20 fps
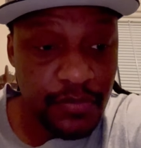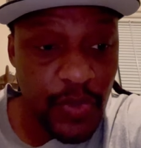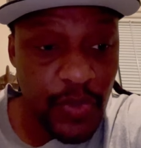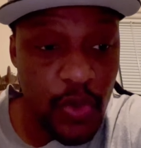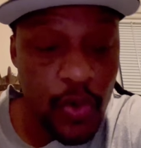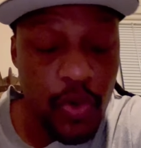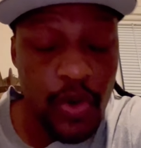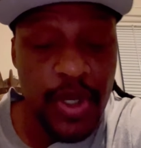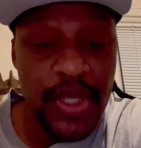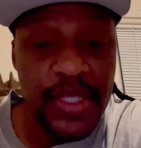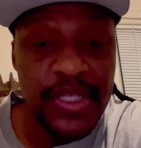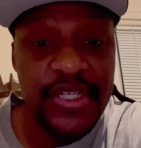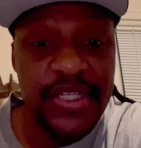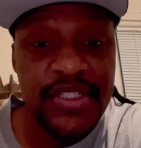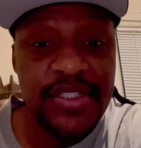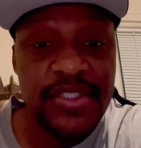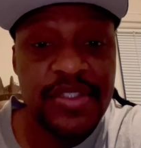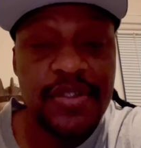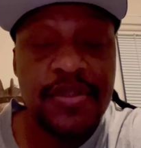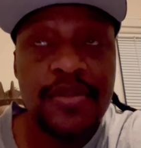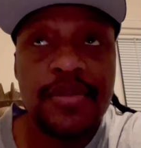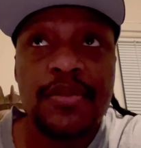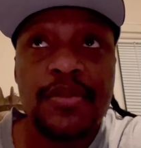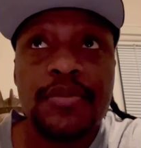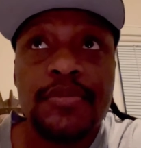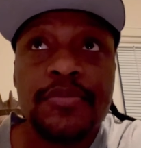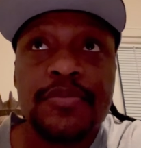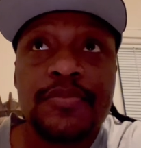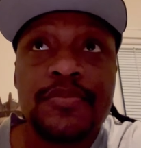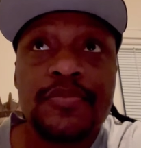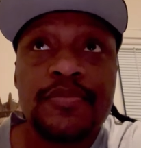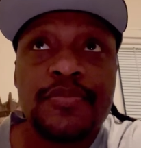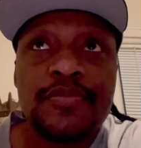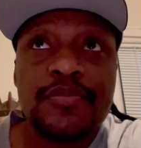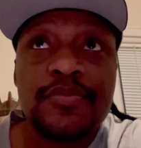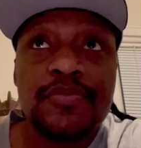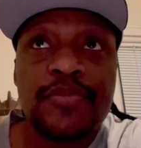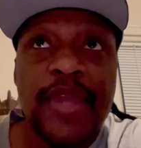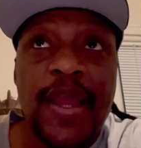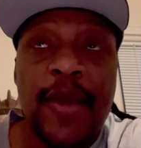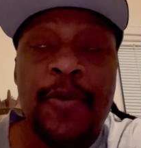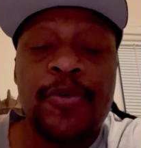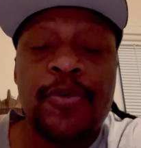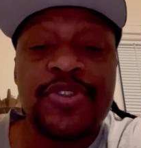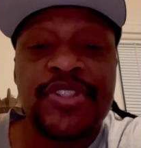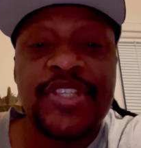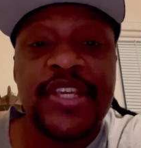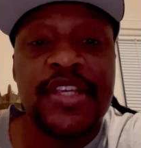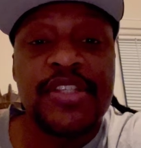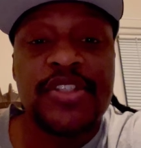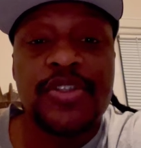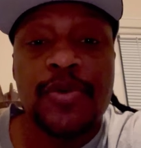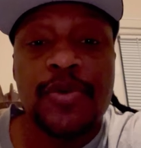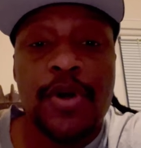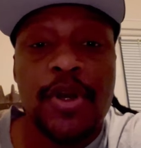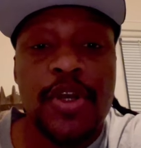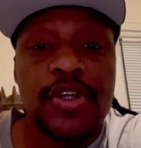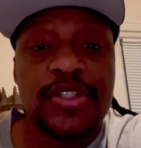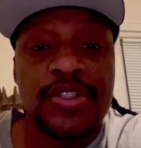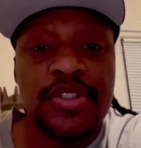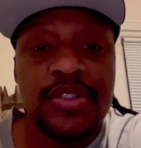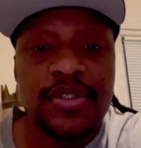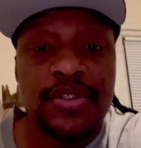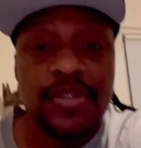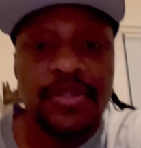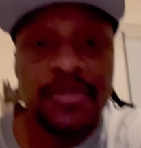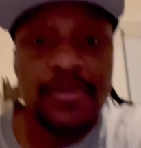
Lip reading: Or at least, I won't say it so harshly.